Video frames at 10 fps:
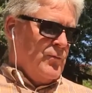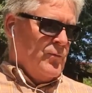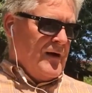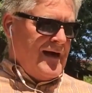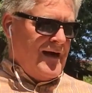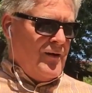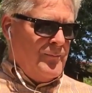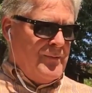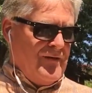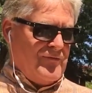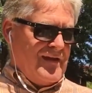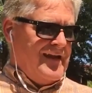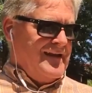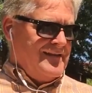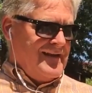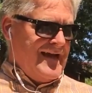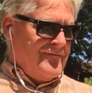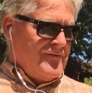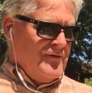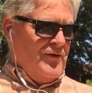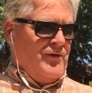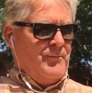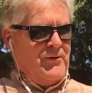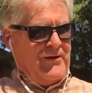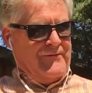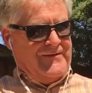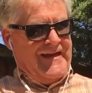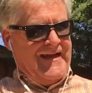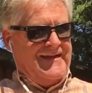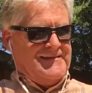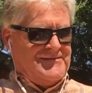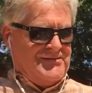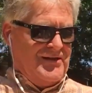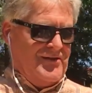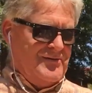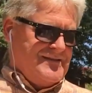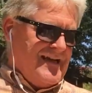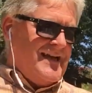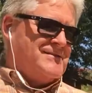"Wow," Beth said and laughed. "No more of Danny's jokes. That's